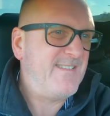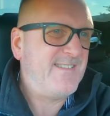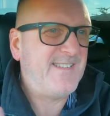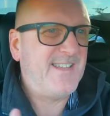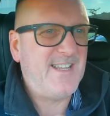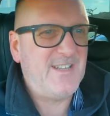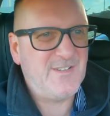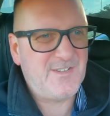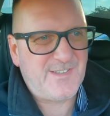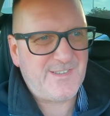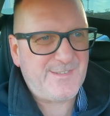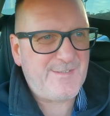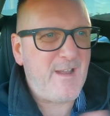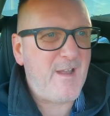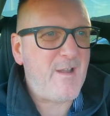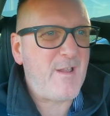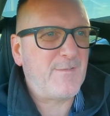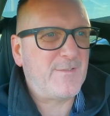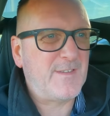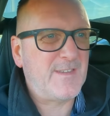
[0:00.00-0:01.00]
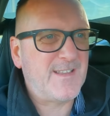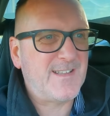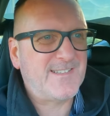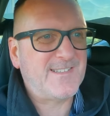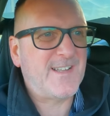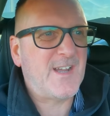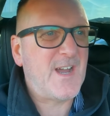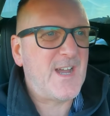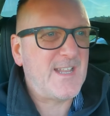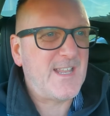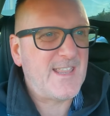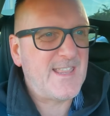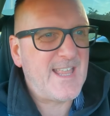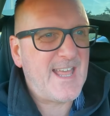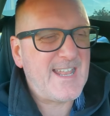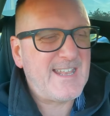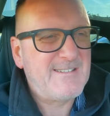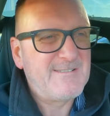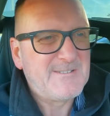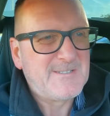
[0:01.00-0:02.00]
isn't it? Just thrown off to the side, and
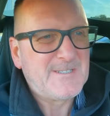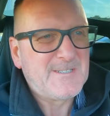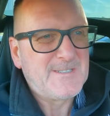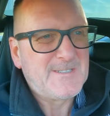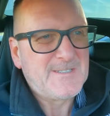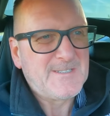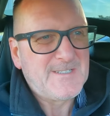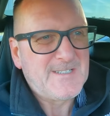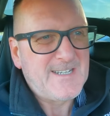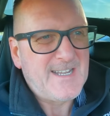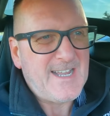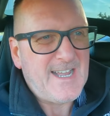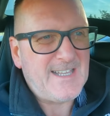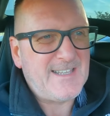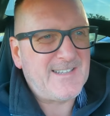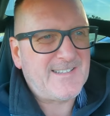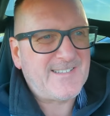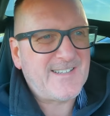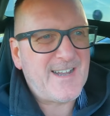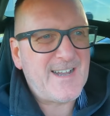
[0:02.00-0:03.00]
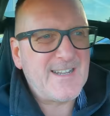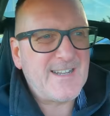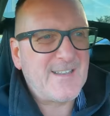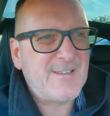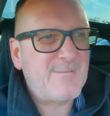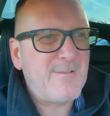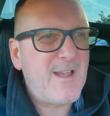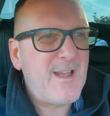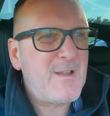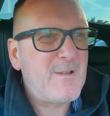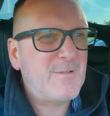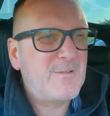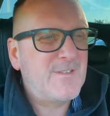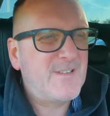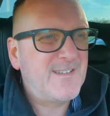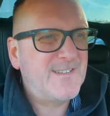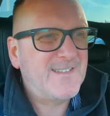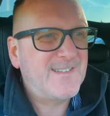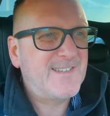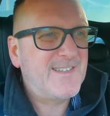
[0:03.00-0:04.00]
then at the side of the road
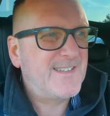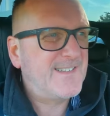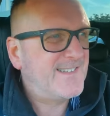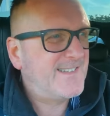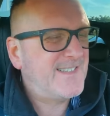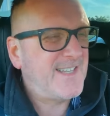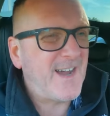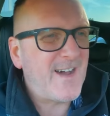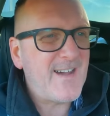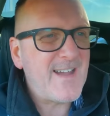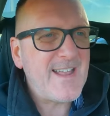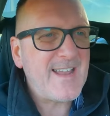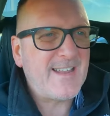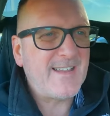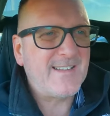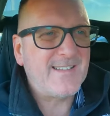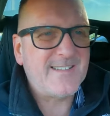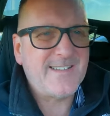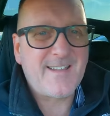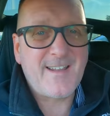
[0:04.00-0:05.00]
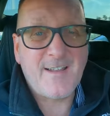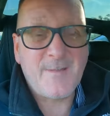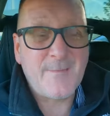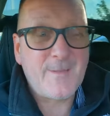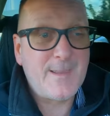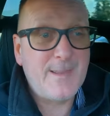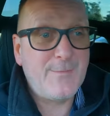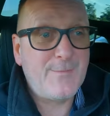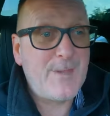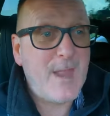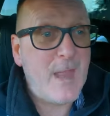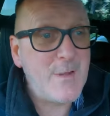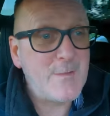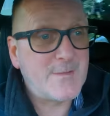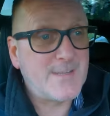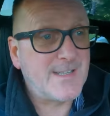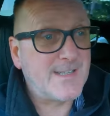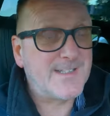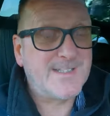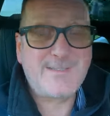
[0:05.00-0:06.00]
there's diners. I don't know whether you've
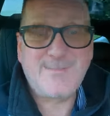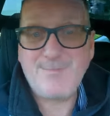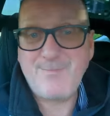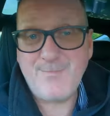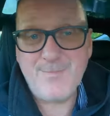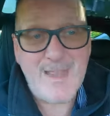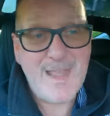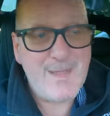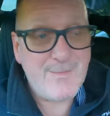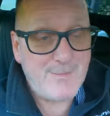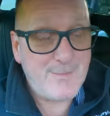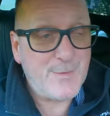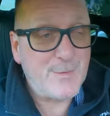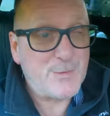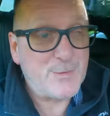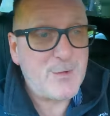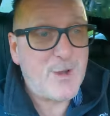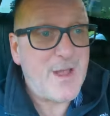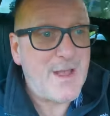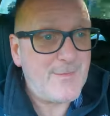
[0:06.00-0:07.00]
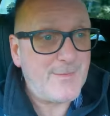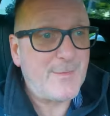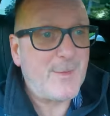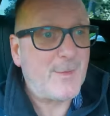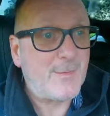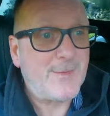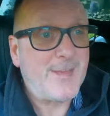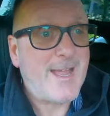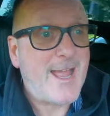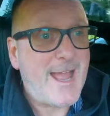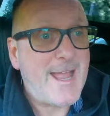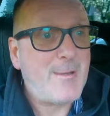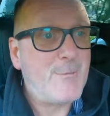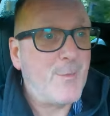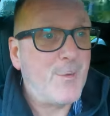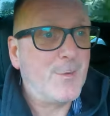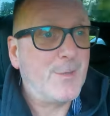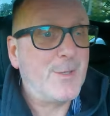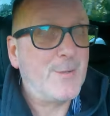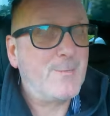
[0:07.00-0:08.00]
noticed. If you drive along the
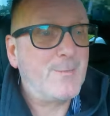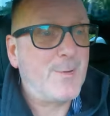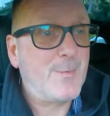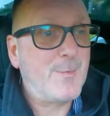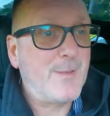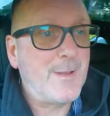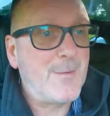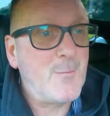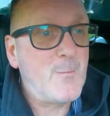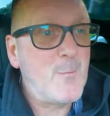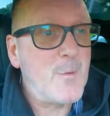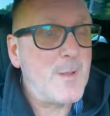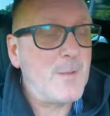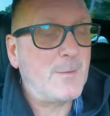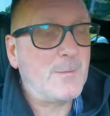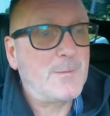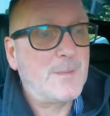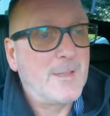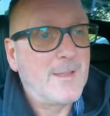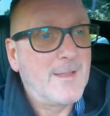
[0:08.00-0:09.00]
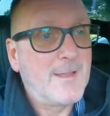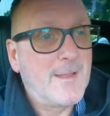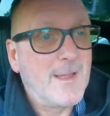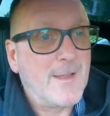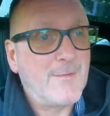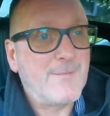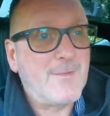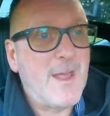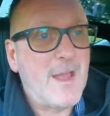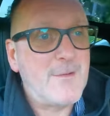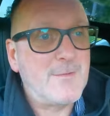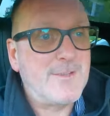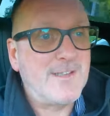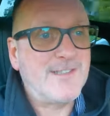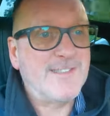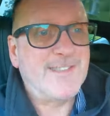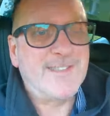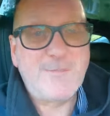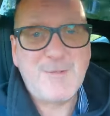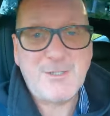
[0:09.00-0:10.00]
A1, you probably will have
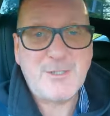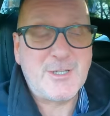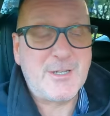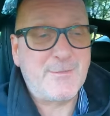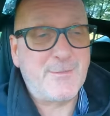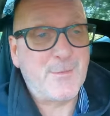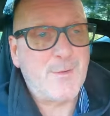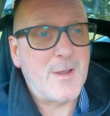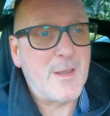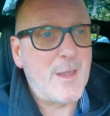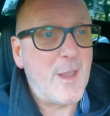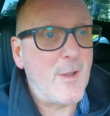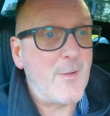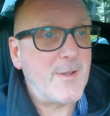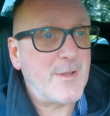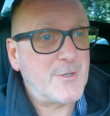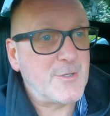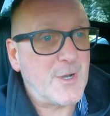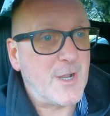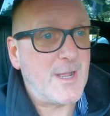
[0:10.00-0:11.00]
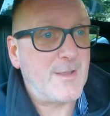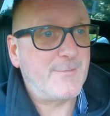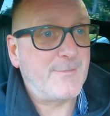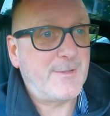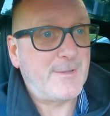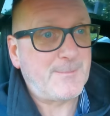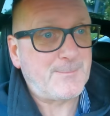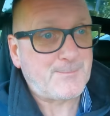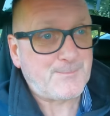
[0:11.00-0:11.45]
noticed, especially if you're a lorry driver.